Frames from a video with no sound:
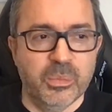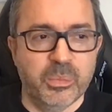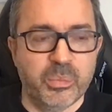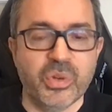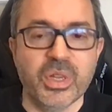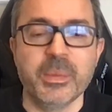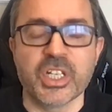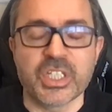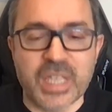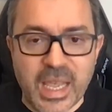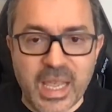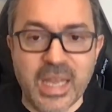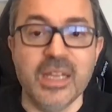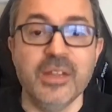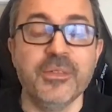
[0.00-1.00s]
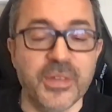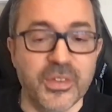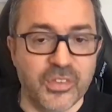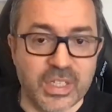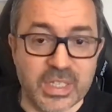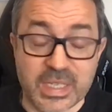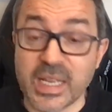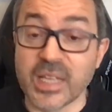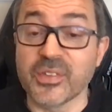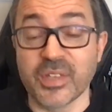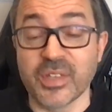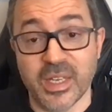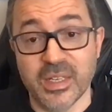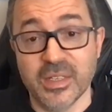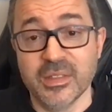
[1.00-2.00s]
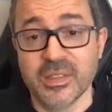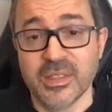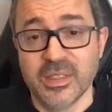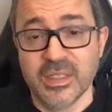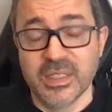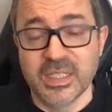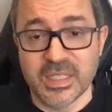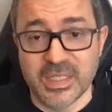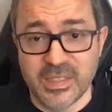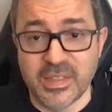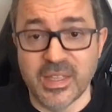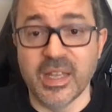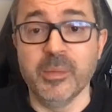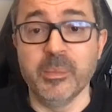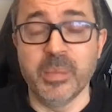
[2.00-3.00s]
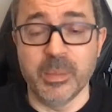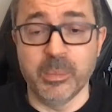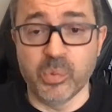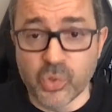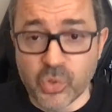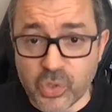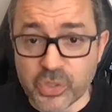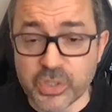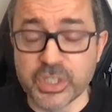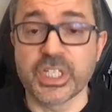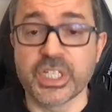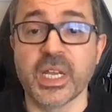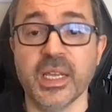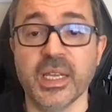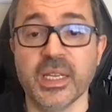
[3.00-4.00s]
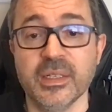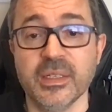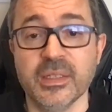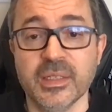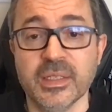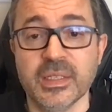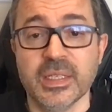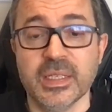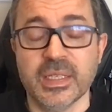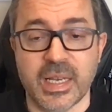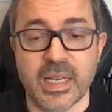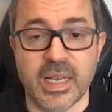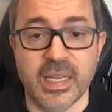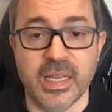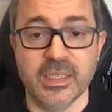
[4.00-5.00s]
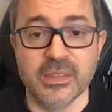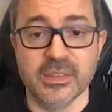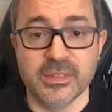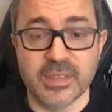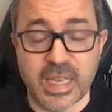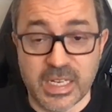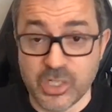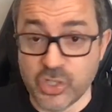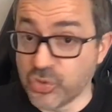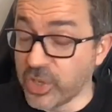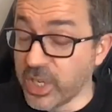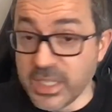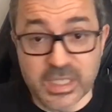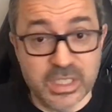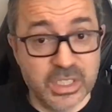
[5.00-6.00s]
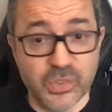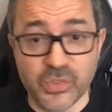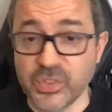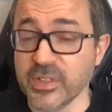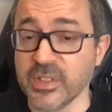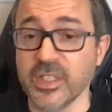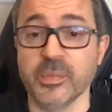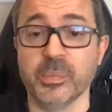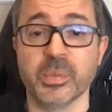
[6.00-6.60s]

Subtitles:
pretty much any physical asset can then be brought on chain and traded using these